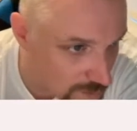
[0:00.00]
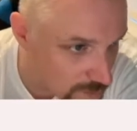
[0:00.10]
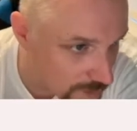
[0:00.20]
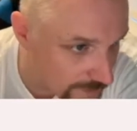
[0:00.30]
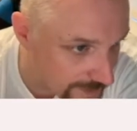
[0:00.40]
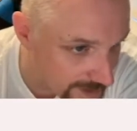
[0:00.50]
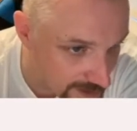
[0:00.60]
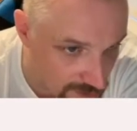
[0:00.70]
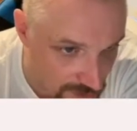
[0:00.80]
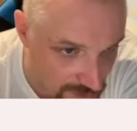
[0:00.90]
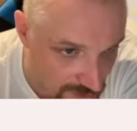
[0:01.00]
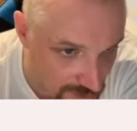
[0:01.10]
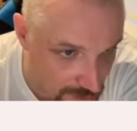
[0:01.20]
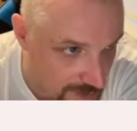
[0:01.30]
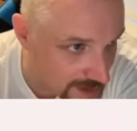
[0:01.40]
one thing you could
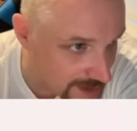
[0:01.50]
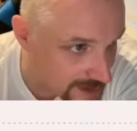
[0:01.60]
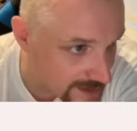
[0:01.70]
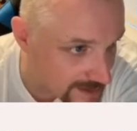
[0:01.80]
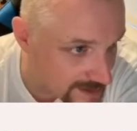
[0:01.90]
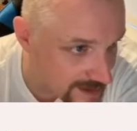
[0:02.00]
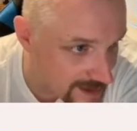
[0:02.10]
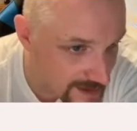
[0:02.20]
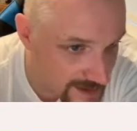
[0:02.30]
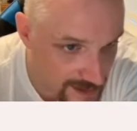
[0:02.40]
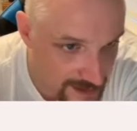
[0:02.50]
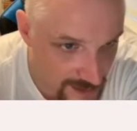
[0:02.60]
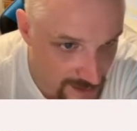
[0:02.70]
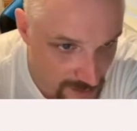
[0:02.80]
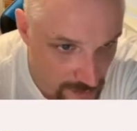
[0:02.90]
do is
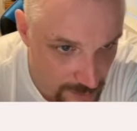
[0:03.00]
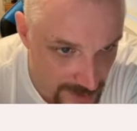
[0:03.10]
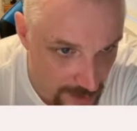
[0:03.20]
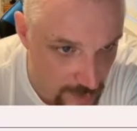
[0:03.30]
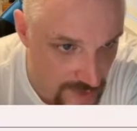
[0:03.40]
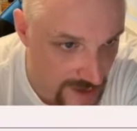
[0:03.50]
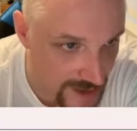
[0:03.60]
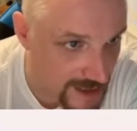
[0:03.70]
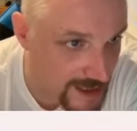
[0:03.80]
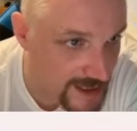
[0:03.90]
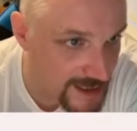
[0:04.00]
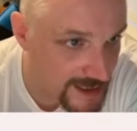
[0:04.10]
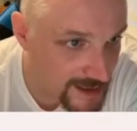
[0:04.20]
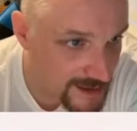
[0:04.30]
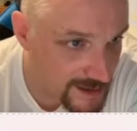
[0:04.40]
go a bit closer in.
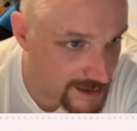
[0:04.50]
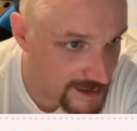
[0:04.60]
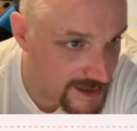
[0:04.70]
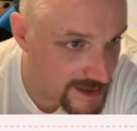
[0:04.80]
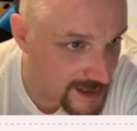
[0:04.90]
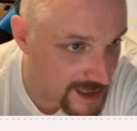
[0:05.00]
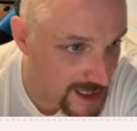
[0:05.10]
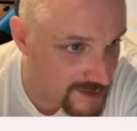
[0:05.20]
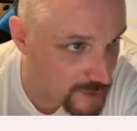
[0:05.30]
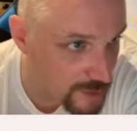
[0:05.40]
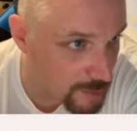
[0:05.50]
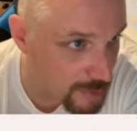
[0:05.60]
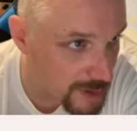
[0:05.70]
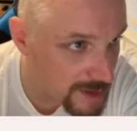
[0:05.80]
You could see the last up